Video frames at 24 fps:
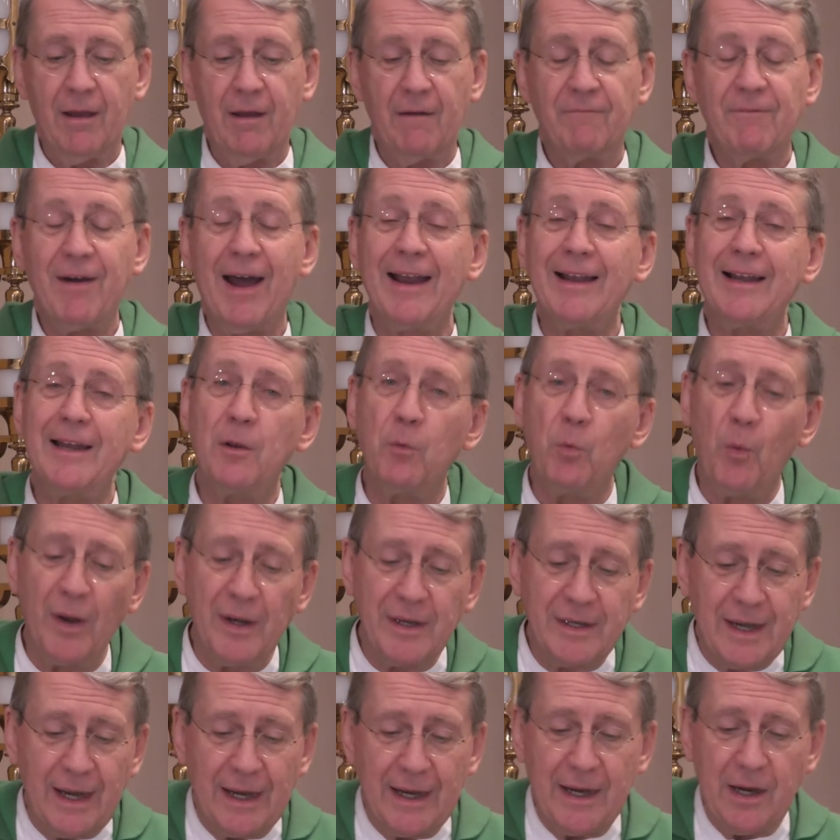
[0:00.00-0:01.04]
Finally, one
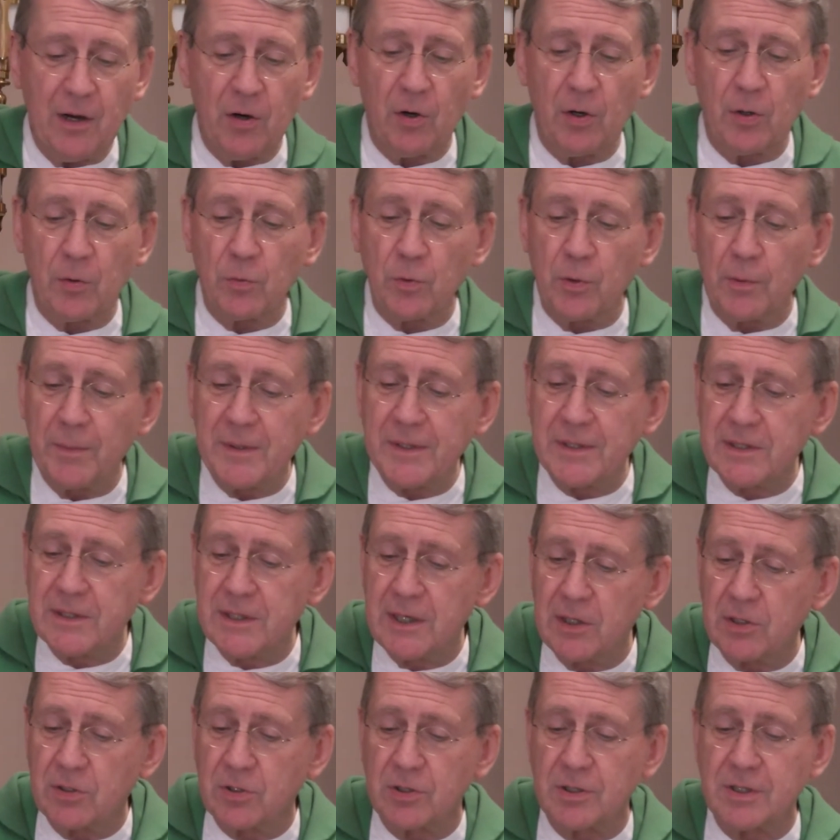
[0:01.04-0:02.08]
day he heard Ruby's
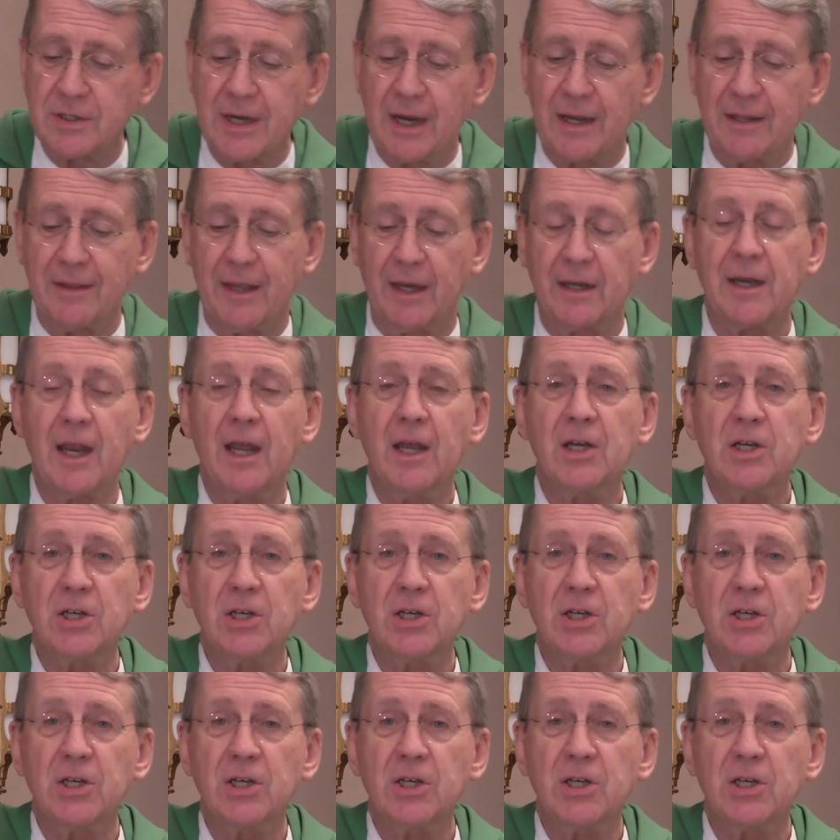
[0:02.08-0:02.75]
teacher say that